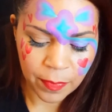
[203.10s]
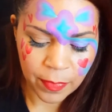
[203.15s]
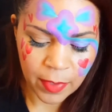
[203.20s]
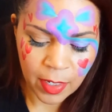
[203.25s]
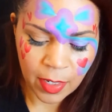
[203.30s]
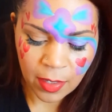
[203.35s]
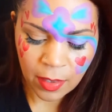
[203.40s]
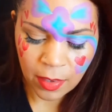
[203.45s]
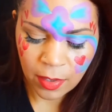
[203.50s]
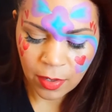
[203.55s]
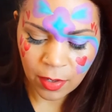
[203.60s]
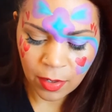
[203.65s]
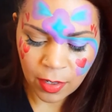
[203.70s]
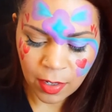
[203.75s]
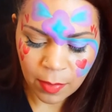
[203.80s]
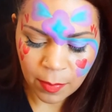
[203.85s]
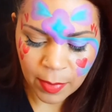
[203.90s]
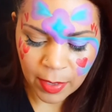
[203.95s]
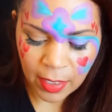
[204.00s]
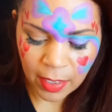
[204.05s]
They're gonna
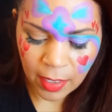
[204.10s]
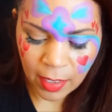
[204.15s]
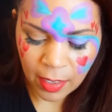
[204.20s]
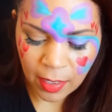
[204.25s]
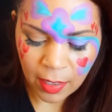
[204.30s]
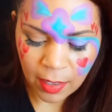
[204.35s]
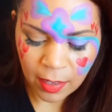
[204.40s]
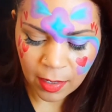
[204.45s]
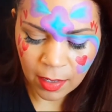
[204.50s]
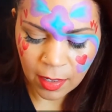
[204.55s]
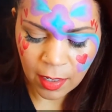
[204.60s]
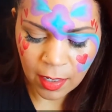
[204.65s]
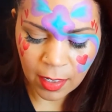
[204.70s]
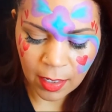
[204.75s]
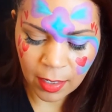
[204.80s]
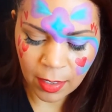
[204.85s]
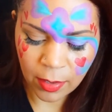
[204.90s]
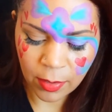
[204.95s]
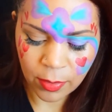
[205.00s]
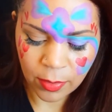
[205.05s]
be
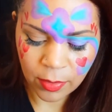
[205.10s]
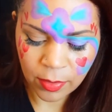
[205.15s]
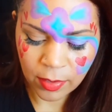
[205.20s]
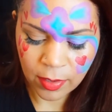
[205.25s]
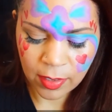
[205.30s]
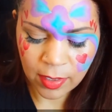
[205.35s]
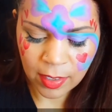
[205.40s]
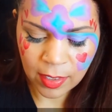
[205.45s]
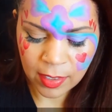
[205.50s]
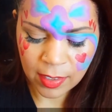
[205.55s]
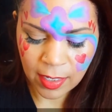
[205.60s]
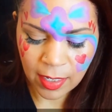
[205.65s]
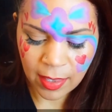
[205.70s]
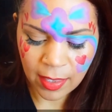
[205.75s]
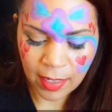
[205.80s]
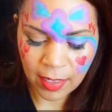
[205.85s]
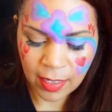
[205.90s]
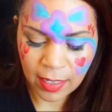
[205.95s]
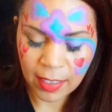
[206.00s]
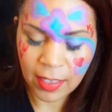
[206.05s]
closed because I think
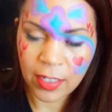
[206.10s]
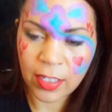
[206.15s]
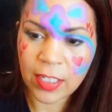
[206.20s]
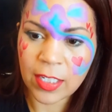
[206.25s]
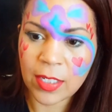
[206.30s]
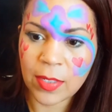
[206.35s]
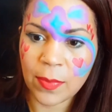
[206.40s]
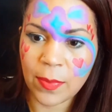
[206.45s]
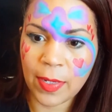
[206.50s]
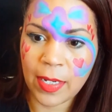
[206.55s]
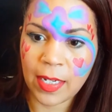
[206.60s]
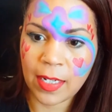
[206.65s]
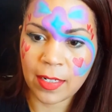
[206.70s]
it looks sweet.